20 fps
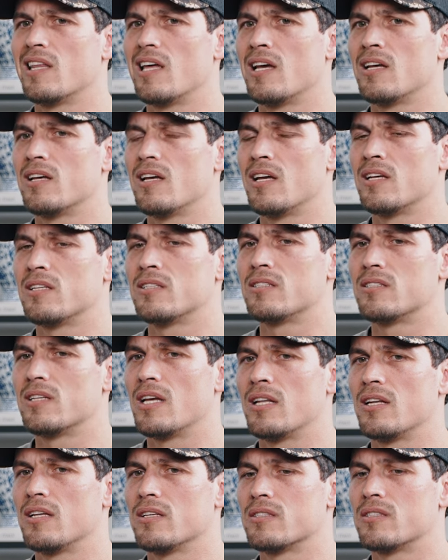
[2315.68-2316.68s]
as
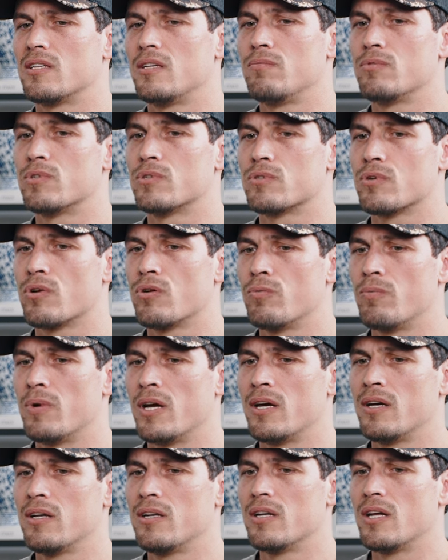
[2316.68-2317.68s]
and it seems so
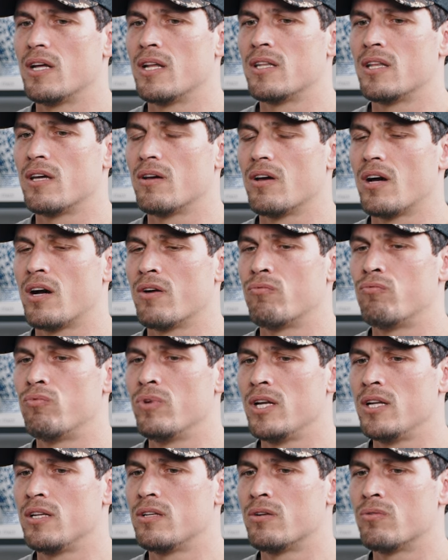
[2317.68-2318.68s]
bad and that I
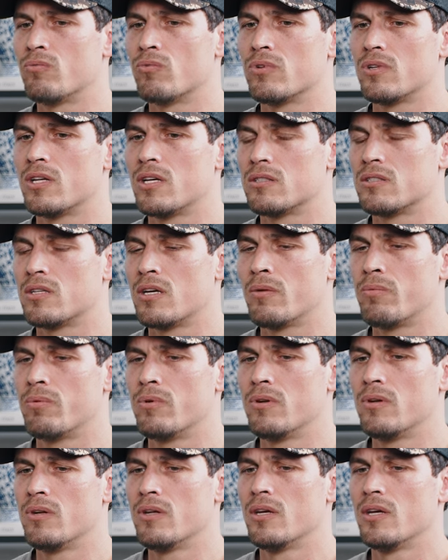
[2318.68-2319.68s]
really didn't want that to
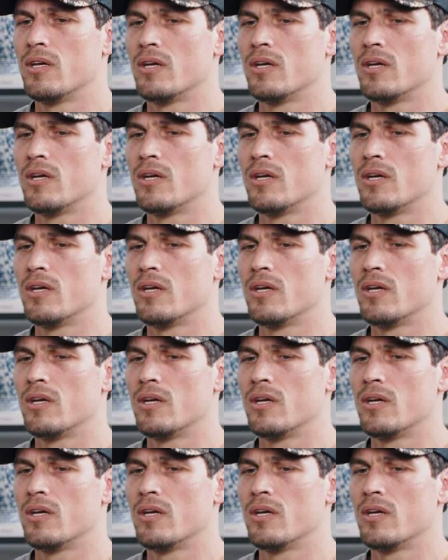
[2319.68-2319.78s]
happen